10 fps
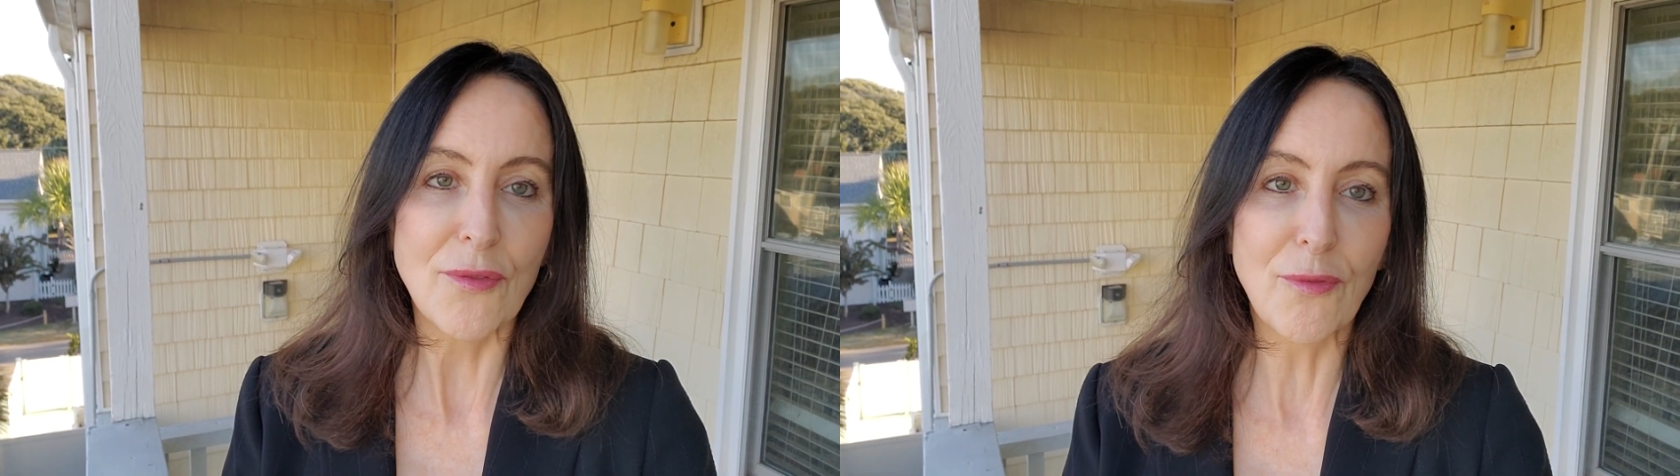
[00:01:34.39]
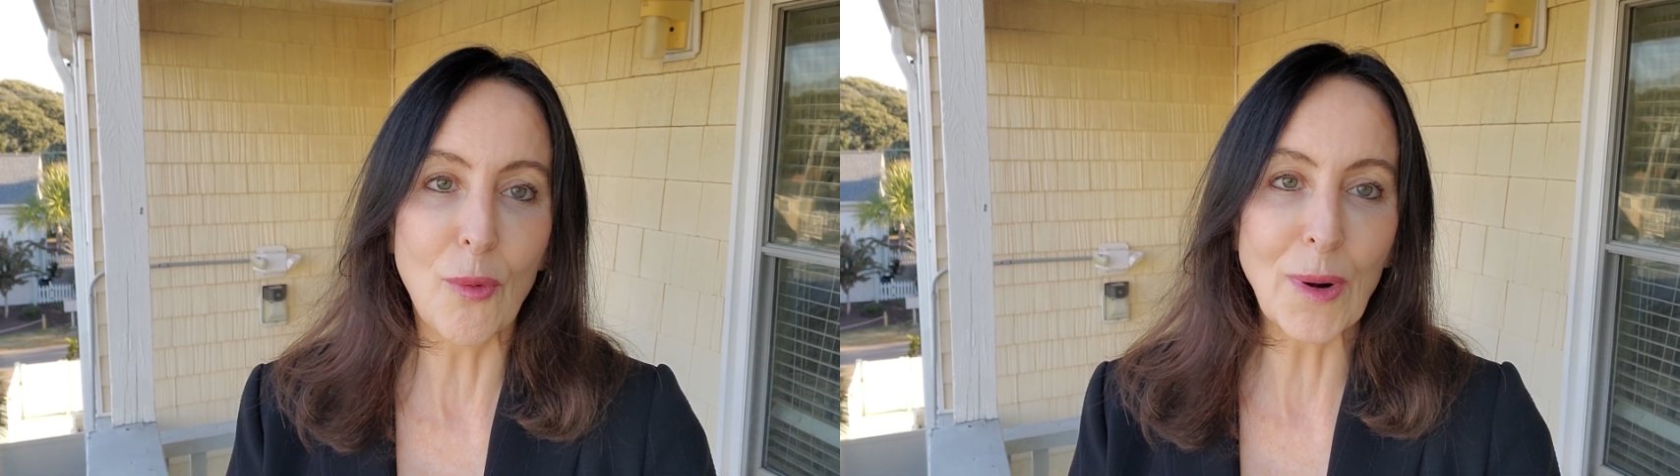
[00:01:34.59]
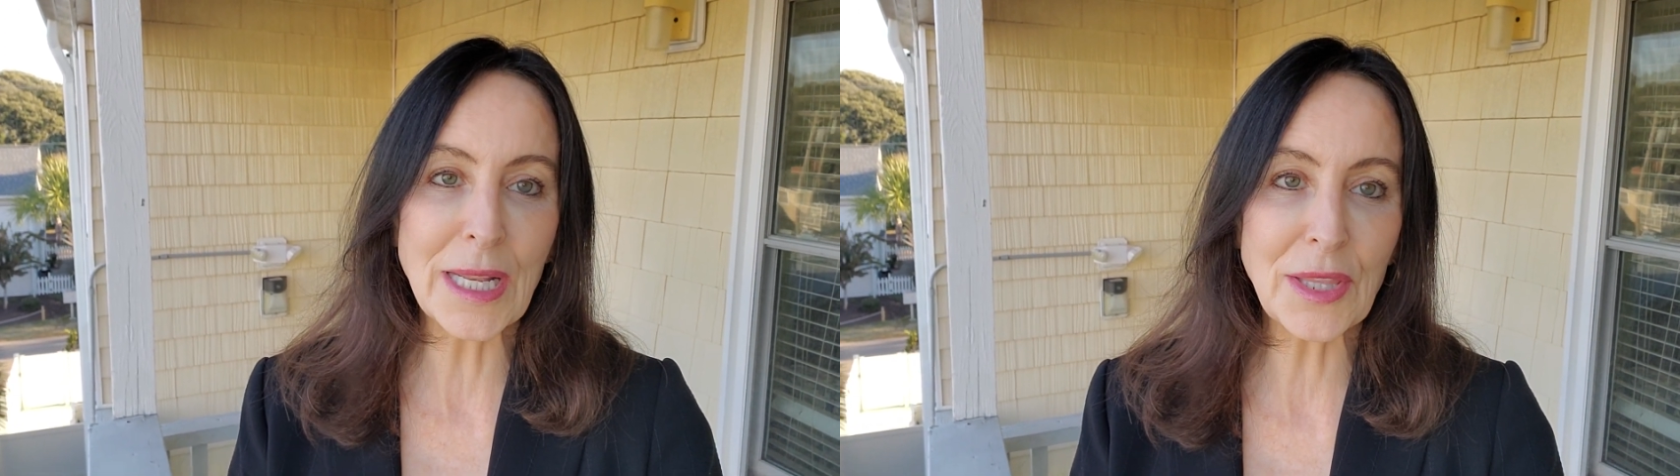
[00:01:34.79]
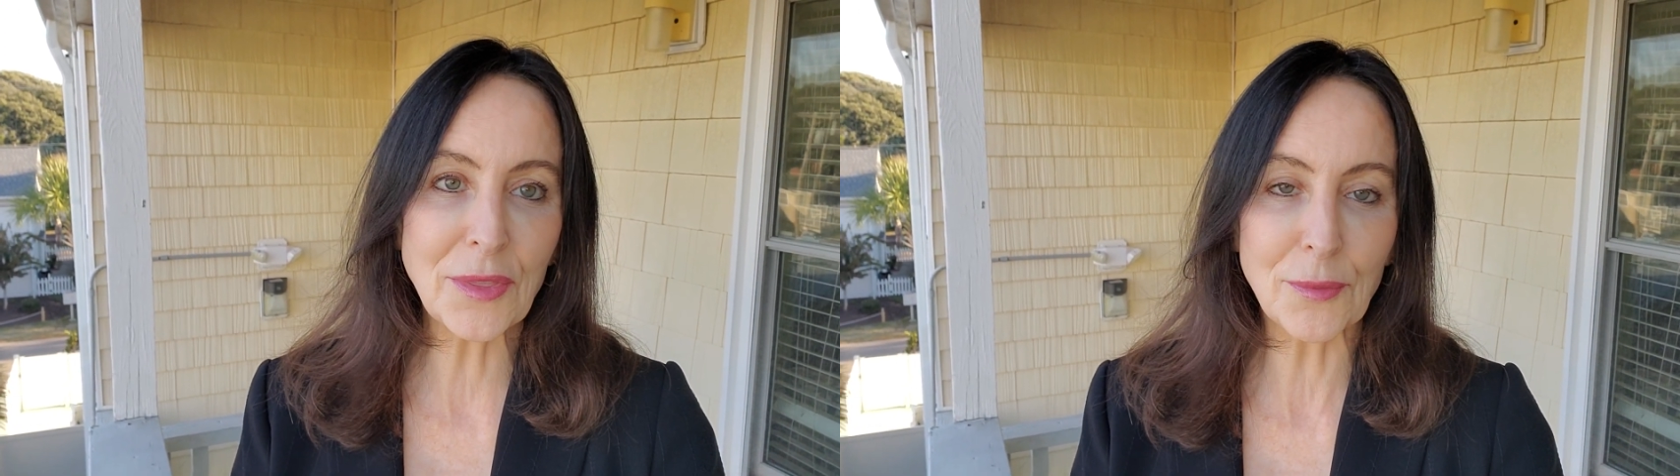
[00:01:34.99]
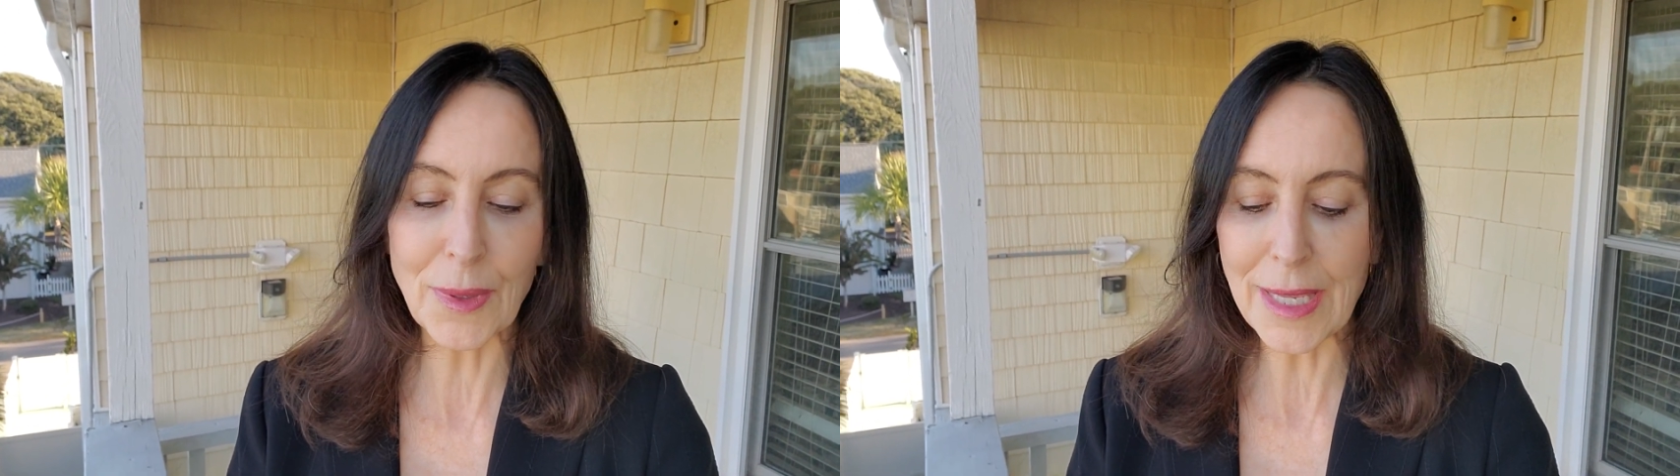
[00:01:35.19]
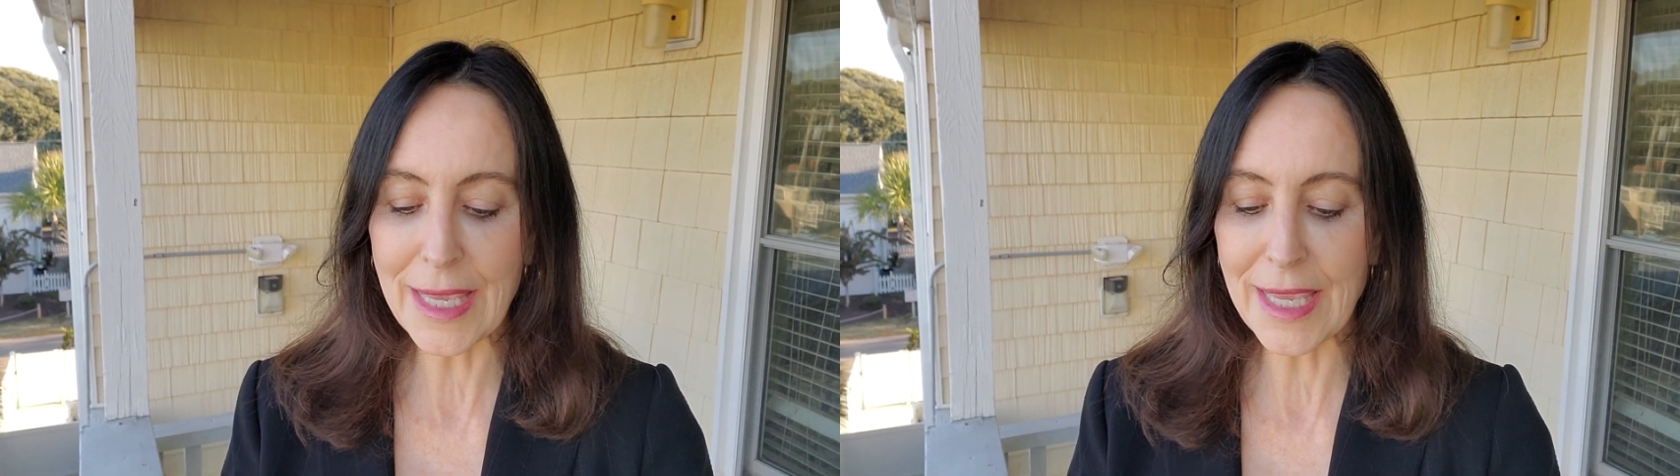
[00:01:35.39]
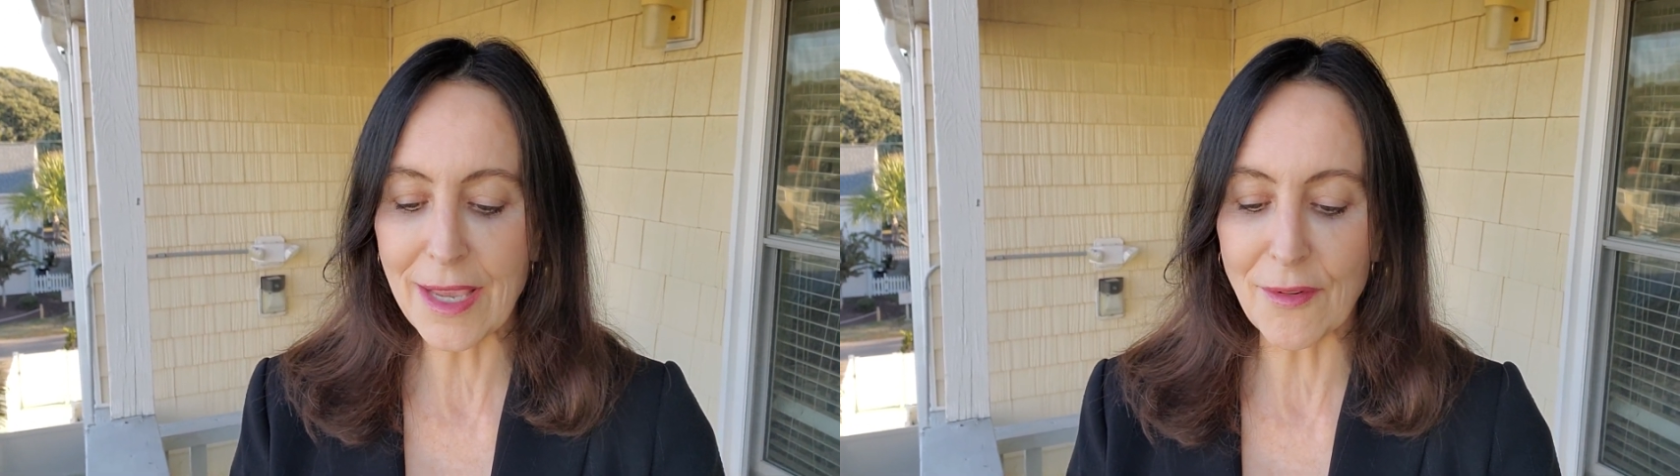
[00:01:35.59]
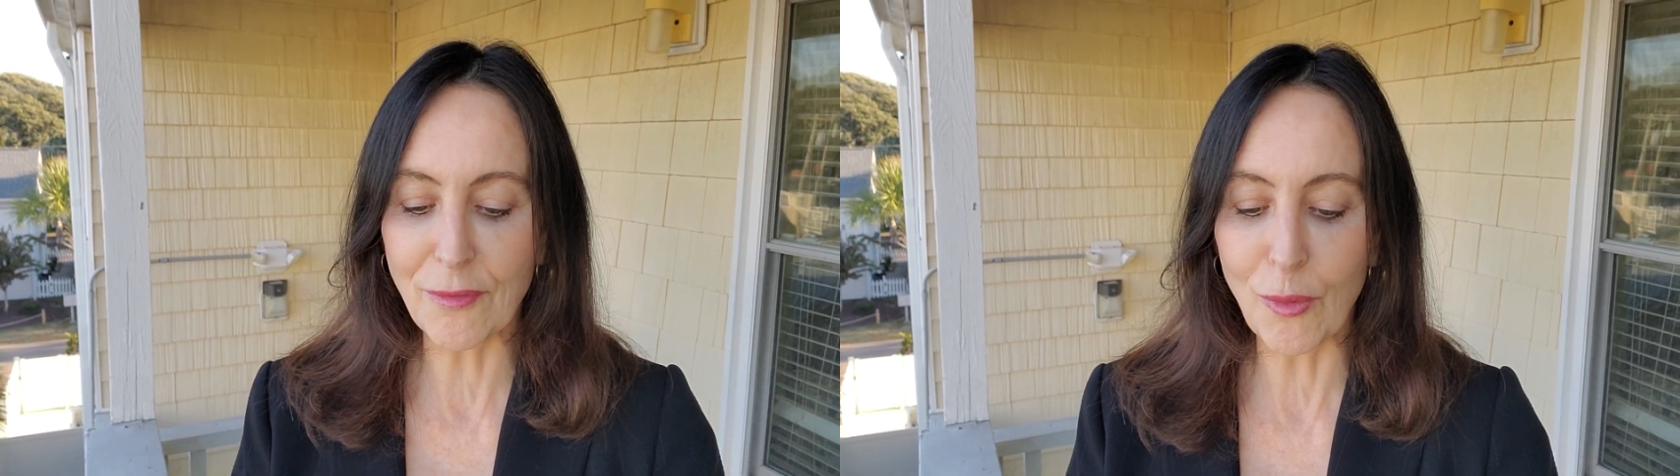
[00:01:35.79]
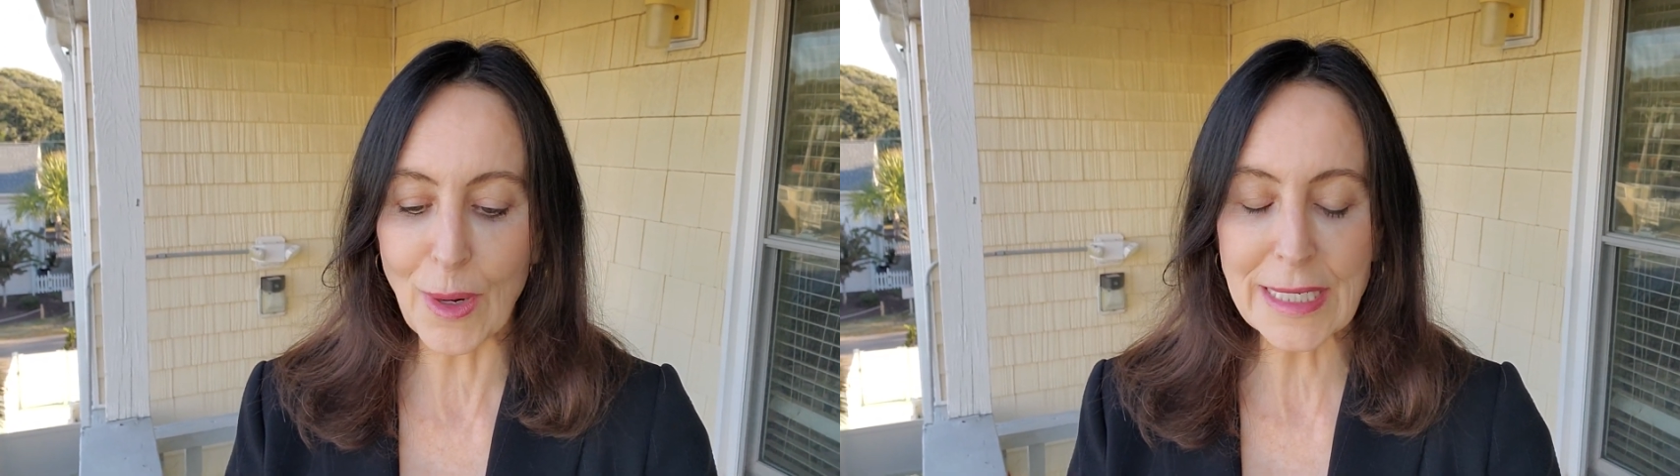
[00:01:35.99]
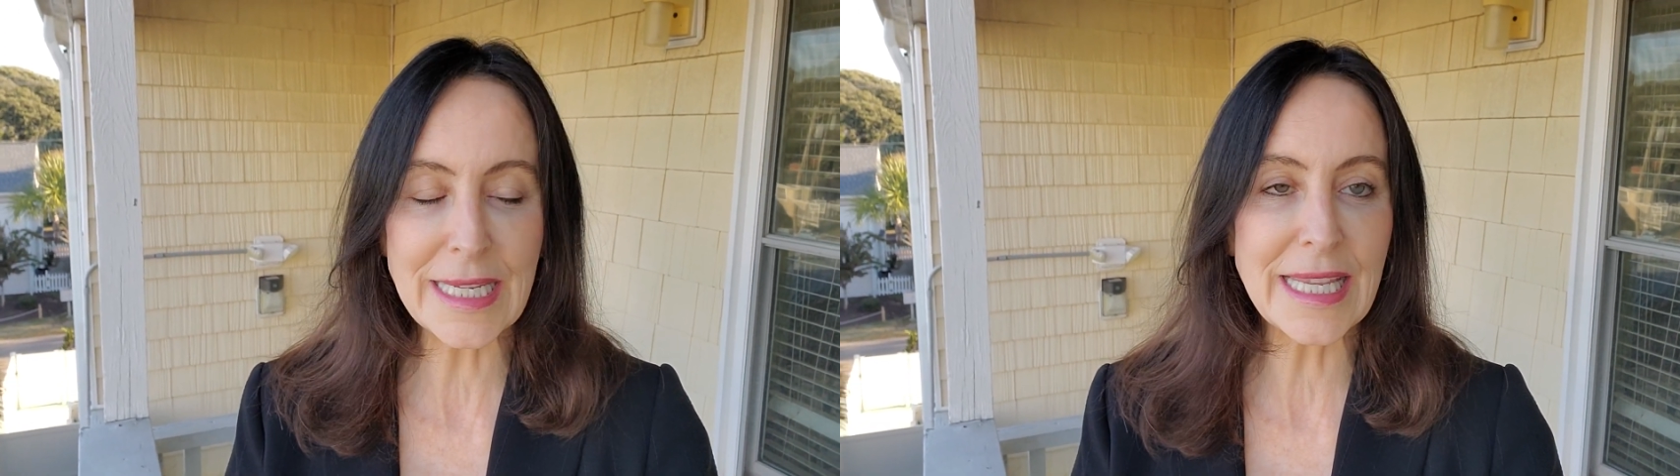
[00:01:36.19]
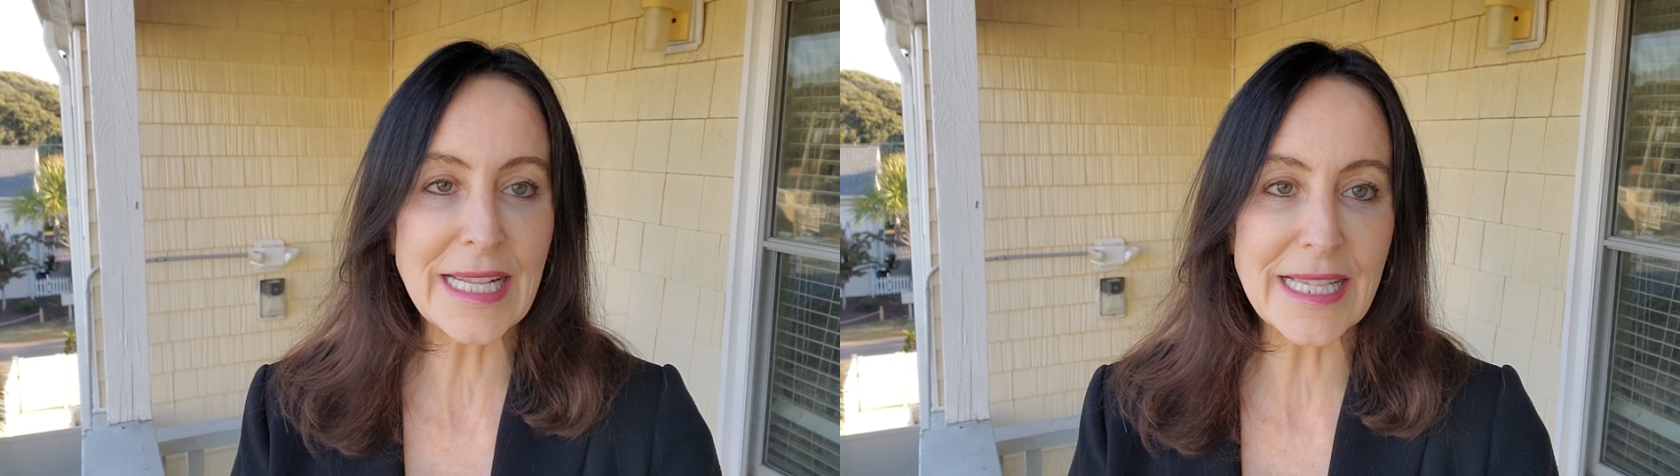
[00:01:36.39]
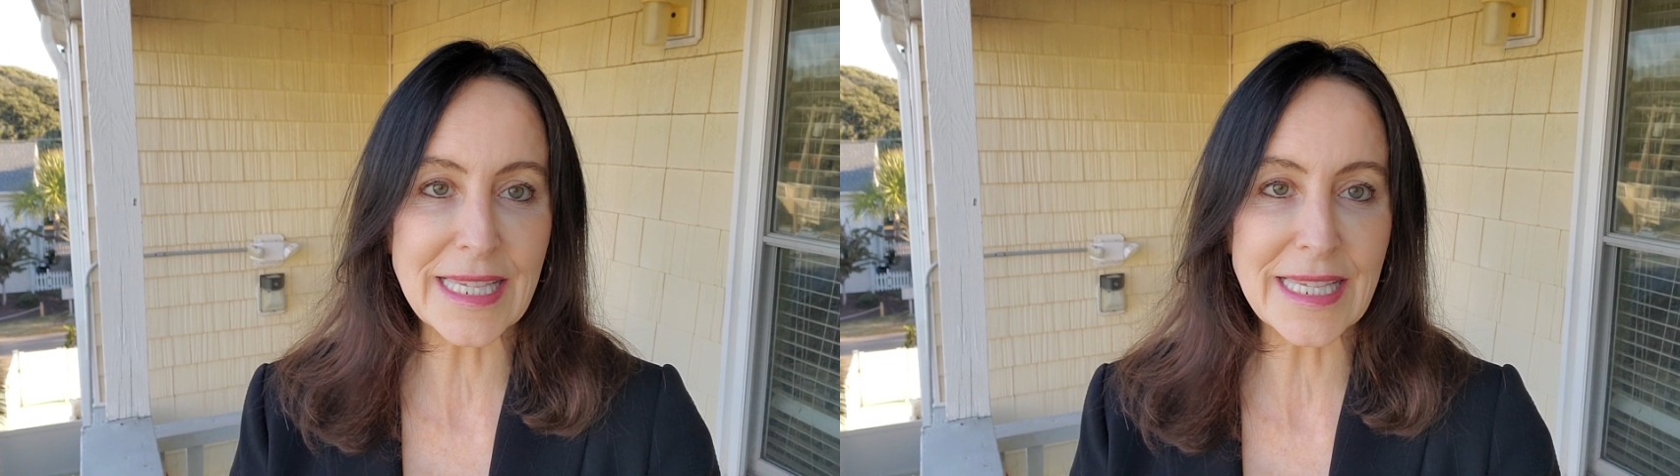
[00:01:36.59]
4314